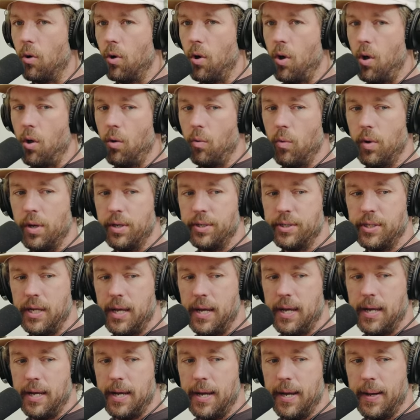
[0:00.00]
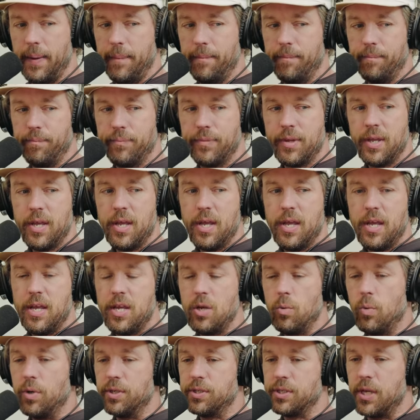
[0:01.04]
Warhol was a um,
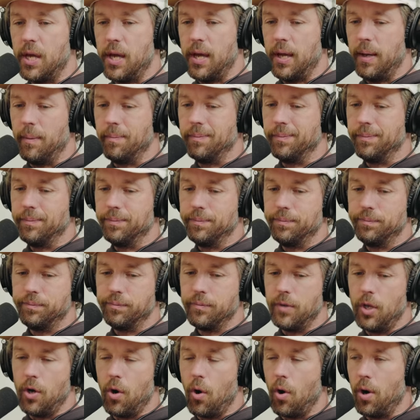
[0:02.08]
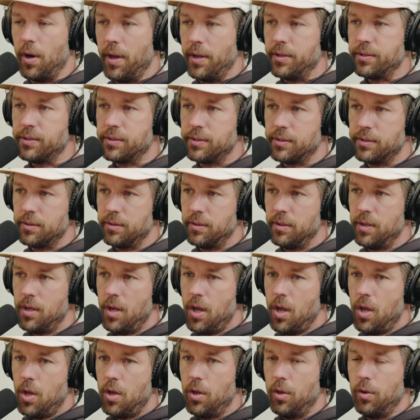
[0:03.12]
he was a um, an artist
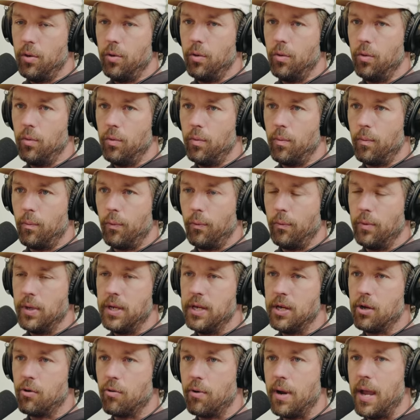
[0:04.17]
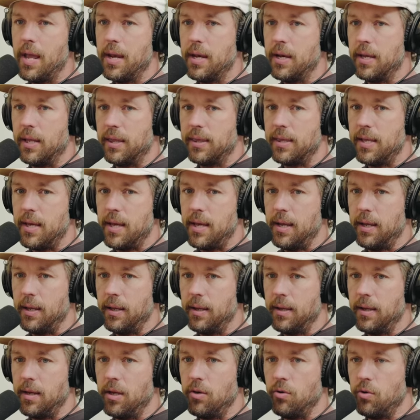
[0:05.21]
who he created a
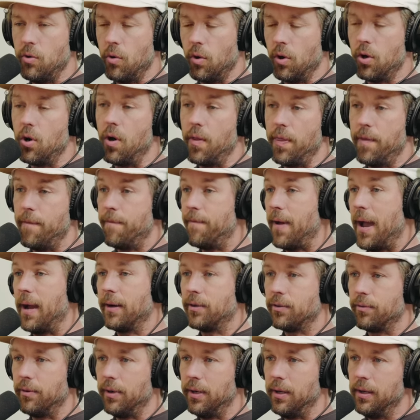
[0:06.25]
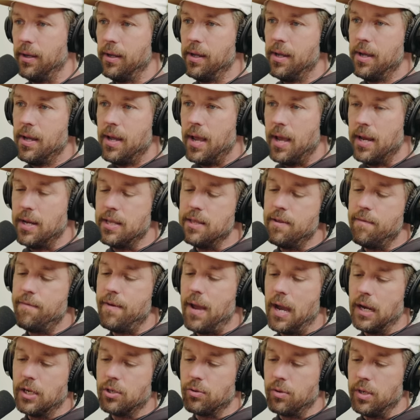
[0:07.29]
thing in New York called the Factory, and in the
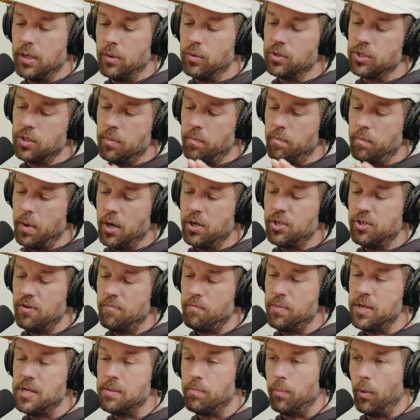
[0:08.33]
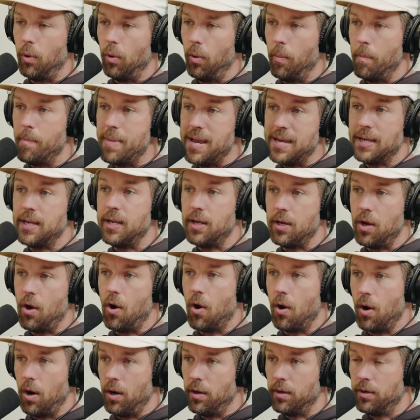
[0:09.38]
Factory it was a bunch of people making
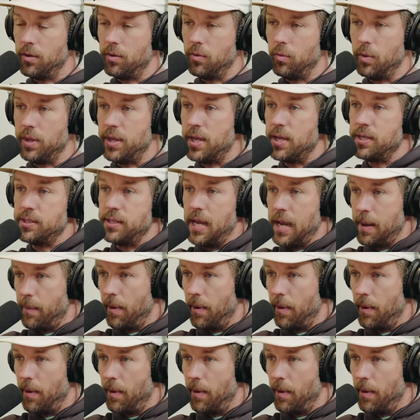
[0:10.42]
art with his